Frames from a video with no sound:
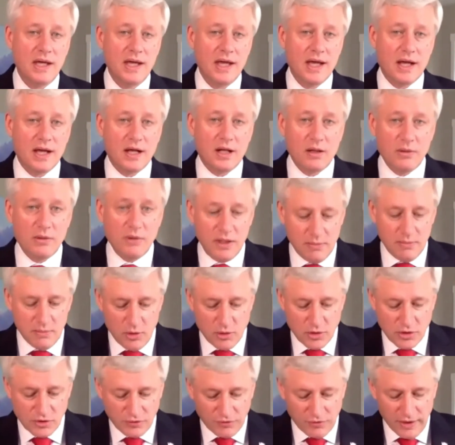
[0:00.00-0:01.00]
including
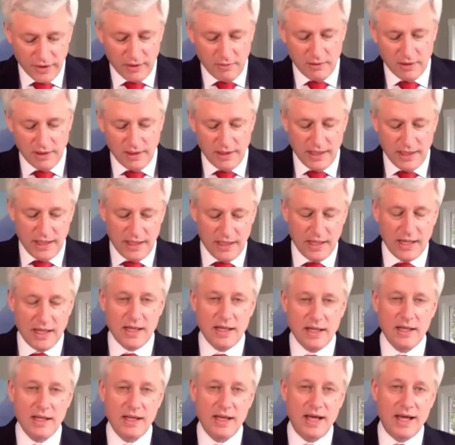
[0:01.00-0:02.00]
most frequently
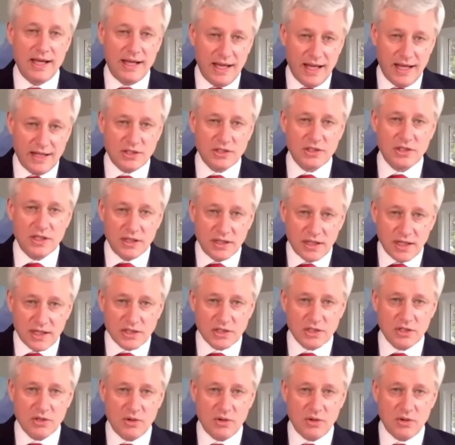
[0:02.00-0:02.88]
against this